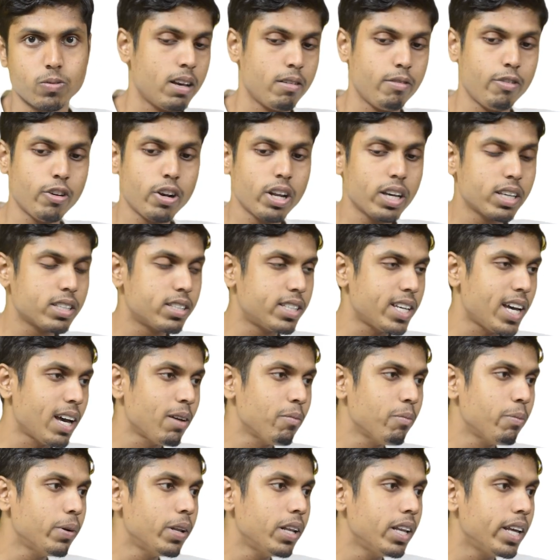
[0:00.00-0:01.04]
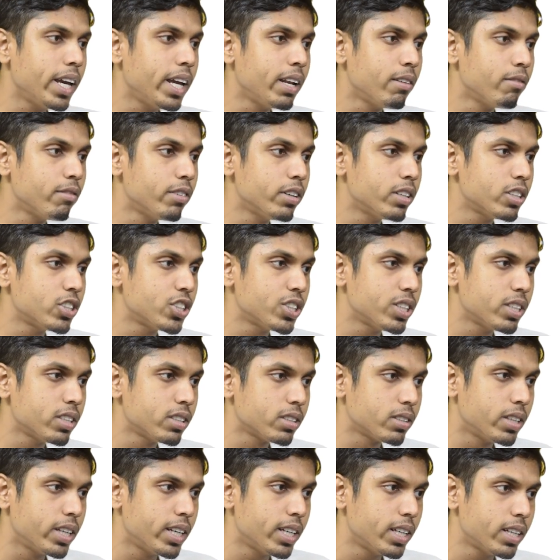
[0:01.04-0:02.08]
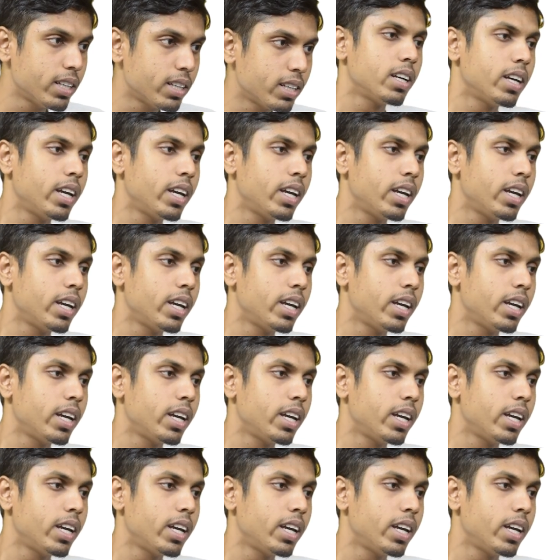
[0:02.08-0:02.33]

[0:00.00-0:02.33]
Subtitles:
For example, inversion is there.